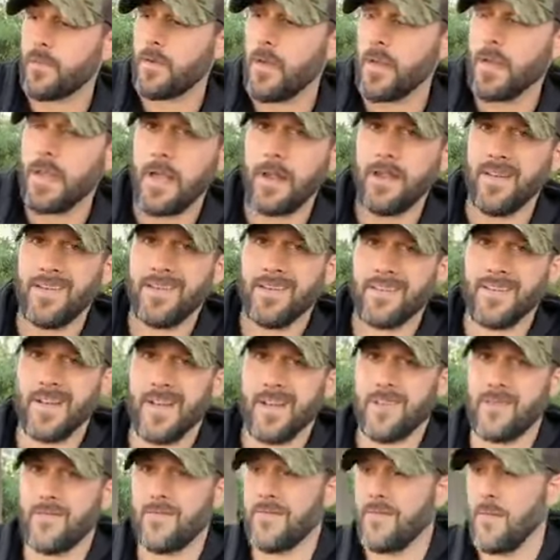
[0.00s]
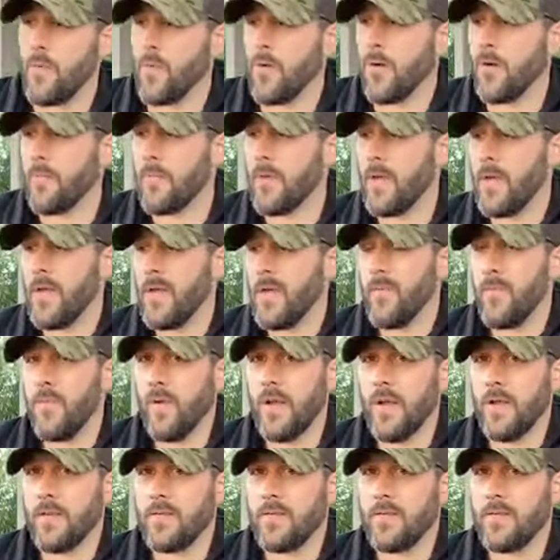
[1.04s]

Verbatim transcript: Again, it does not deform when it